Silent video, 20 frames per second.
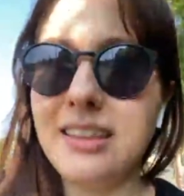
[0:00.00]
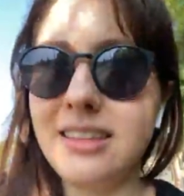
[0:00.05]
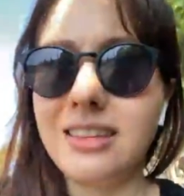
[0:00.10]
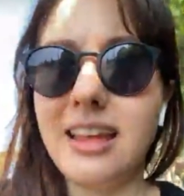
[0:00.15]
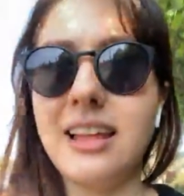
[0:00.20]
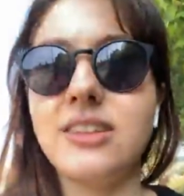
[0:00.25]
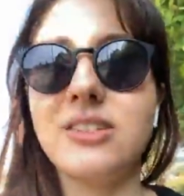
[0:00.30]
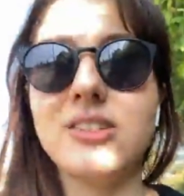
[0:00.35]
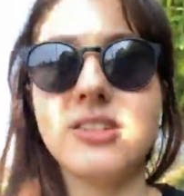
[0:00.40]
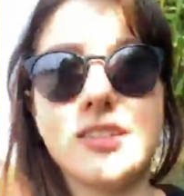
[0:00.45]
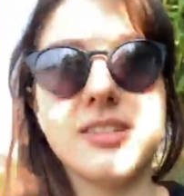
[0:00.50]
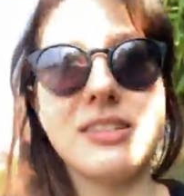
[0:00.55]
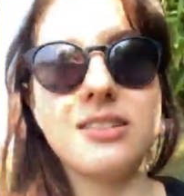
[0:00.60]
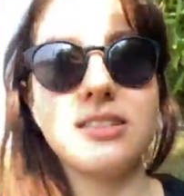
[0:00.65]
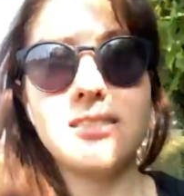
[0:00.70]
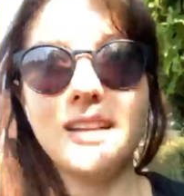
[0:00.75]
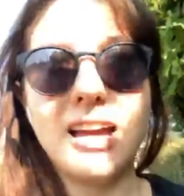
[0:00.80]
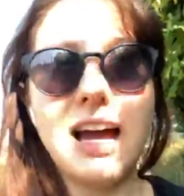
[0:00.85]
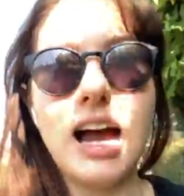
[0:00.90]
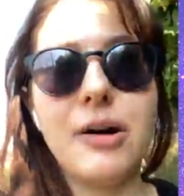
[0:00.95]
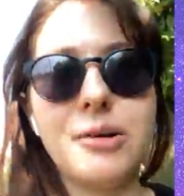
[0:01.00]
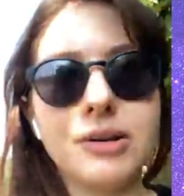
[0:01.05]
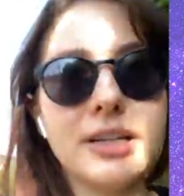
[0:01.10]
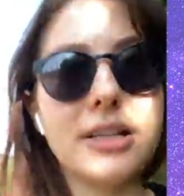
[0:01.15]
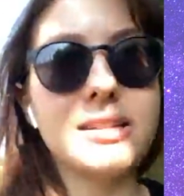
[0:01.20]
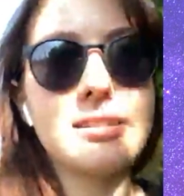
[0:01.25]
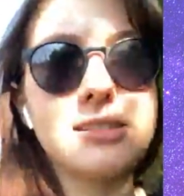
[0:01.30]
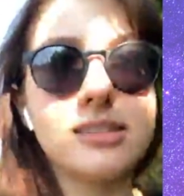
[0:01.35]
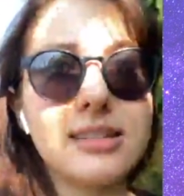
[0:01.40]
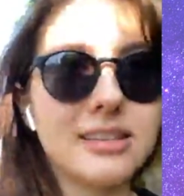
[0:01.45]
That's just how it
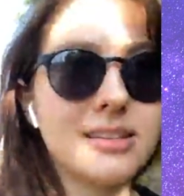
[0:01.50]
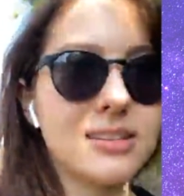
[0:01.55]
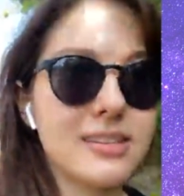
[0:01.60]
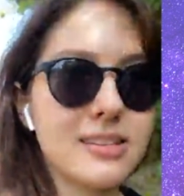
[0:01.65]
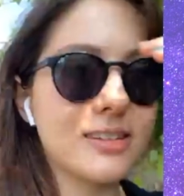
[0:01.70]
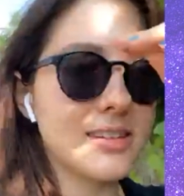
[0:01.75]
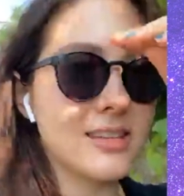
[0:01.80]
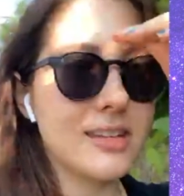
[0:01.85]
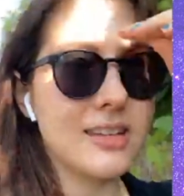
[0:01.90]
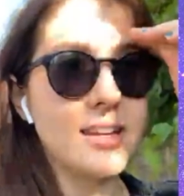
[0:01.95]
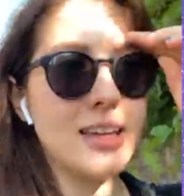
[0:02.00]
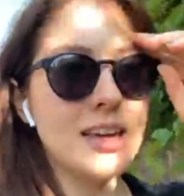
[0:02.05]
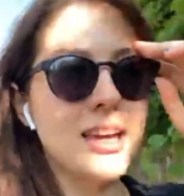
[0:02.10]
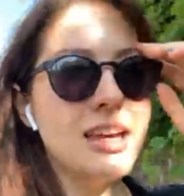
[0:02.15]
is.